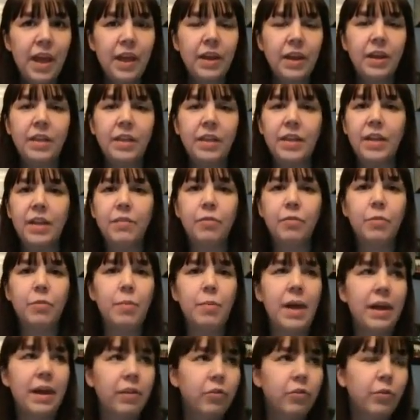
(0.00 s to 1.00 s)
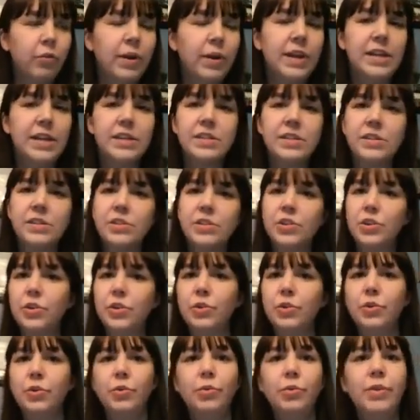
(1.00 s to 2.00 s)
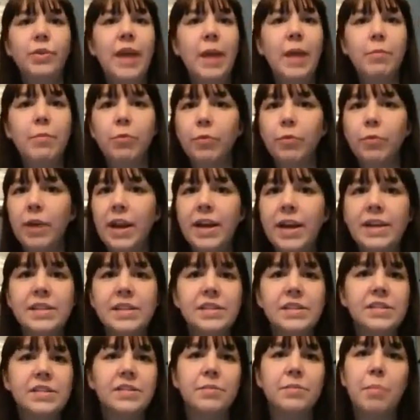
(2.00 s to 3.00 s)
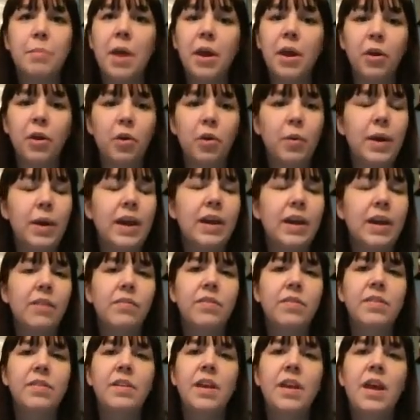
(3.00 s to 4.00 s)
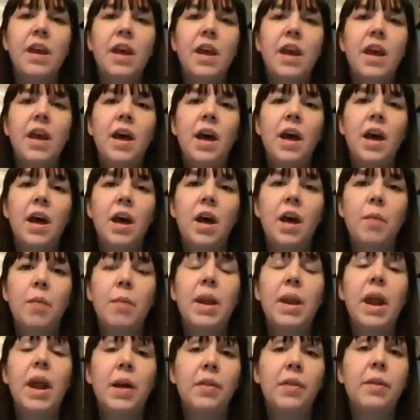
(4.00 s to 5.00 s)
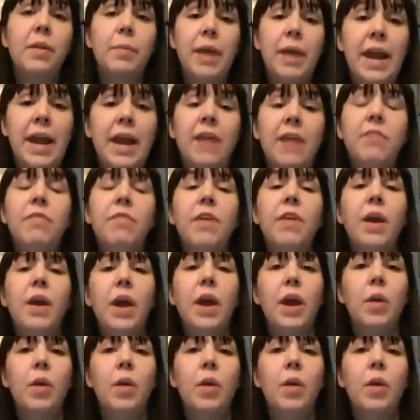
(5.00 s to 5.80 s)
anything from X-rays to gamma rays to microwaves, and how they behave.